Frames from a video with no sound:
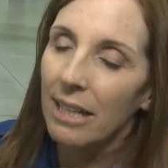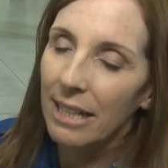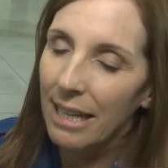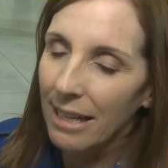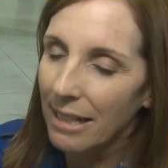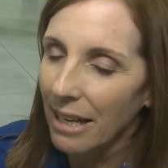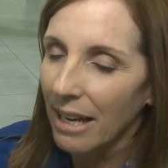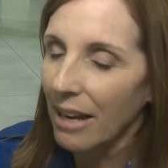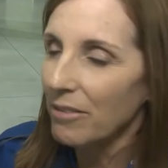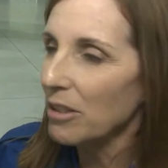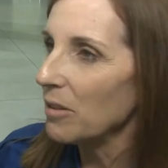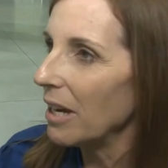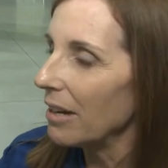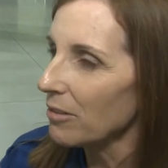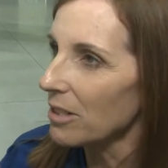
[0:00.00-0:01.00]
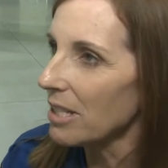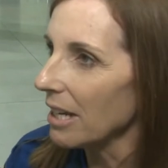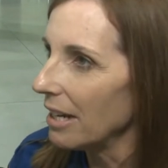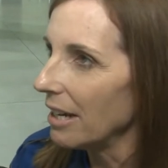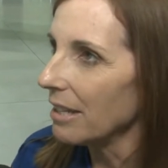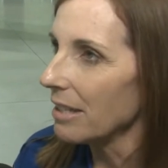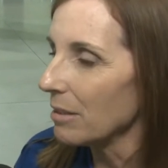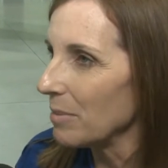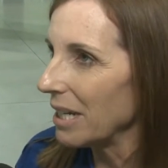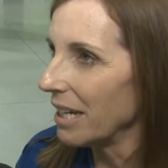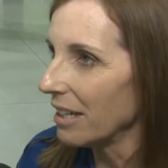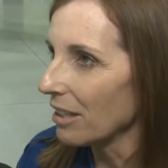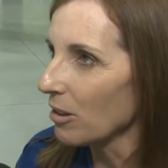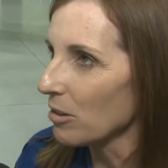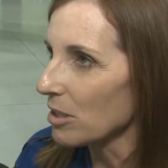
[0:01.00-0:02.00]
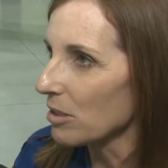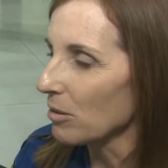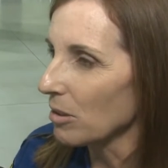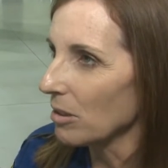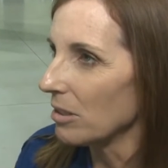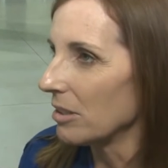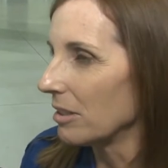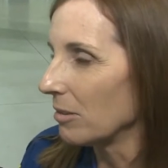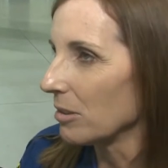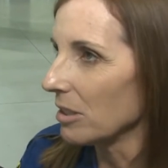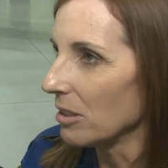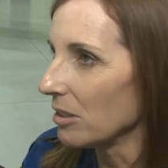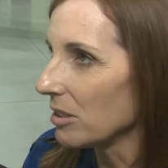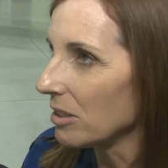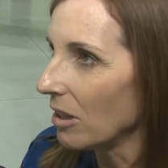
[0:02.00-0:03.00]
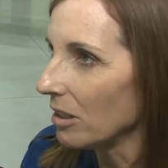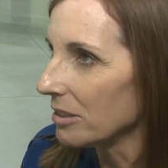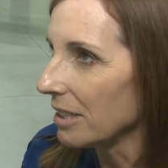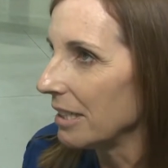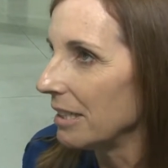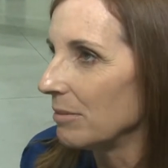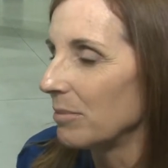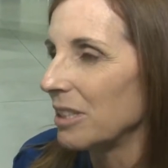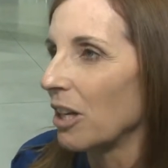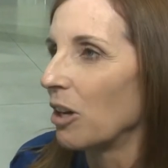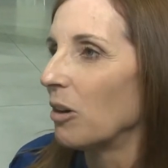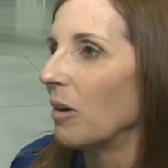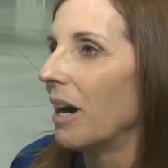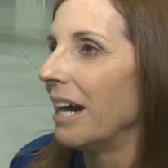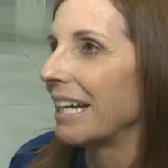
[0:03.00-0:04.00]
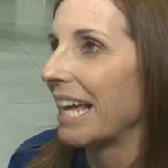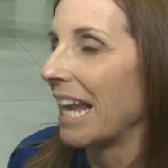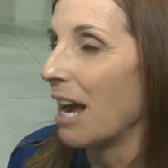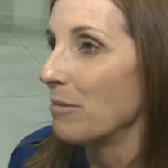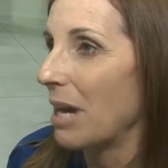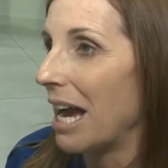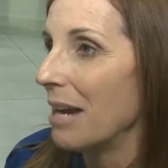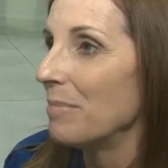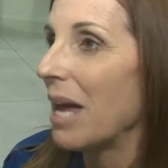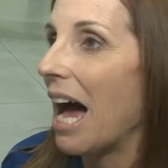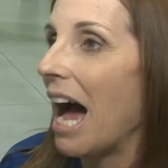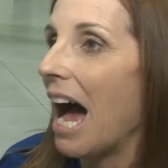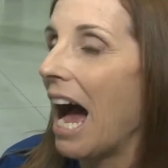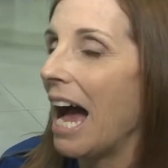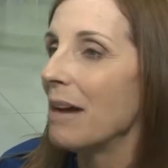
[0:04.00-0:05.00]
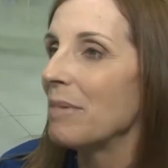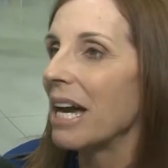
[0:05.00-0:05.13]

light of the sadness of this weekend's uh, passing of, of John McCain.